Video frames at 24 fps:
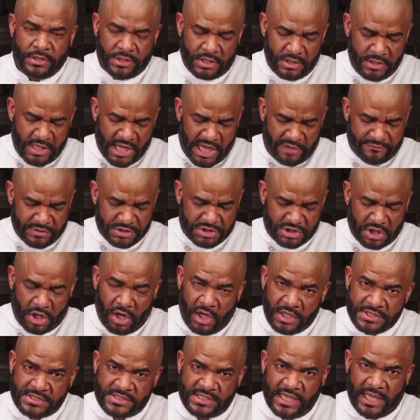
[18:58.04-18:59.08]
Then you have a
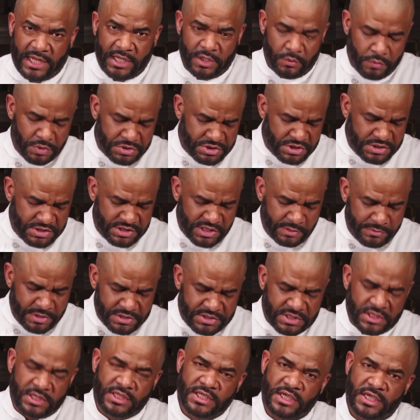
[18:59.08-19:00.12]
toss salad, which is similar
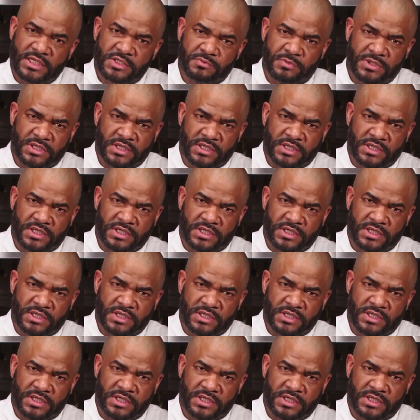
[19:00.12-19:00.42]
to this,